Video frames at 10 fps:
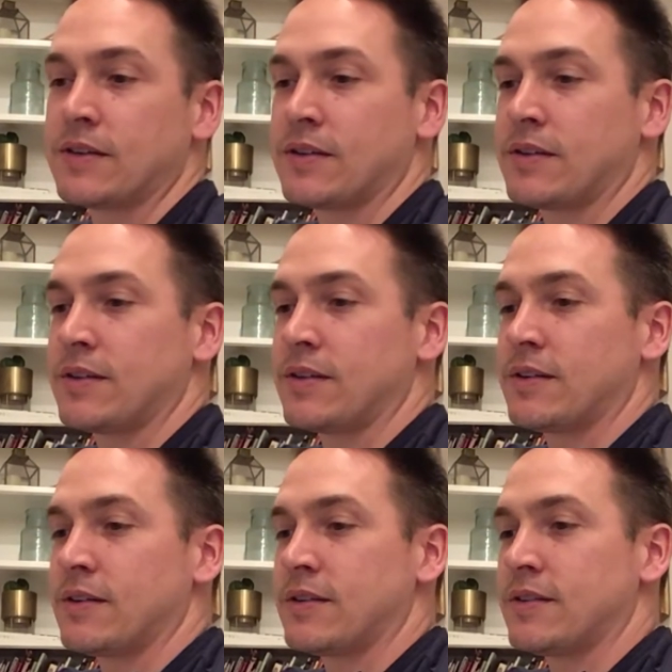
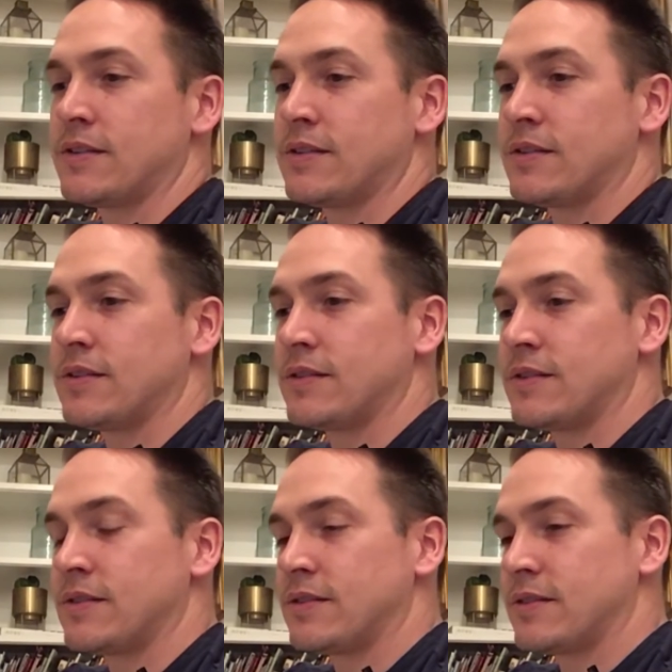
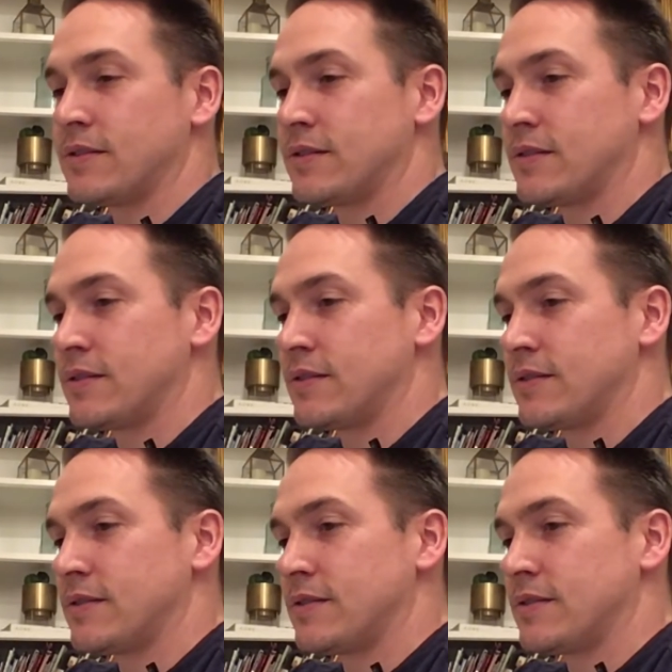
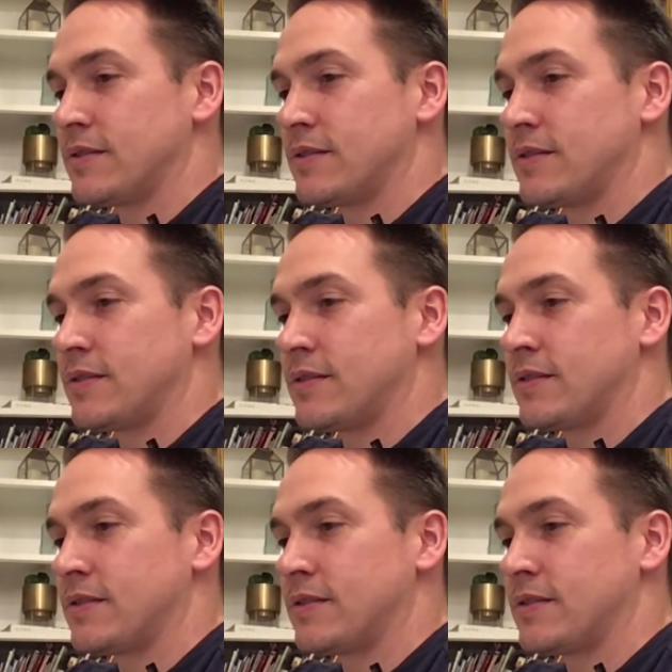No one is speaking in this clip.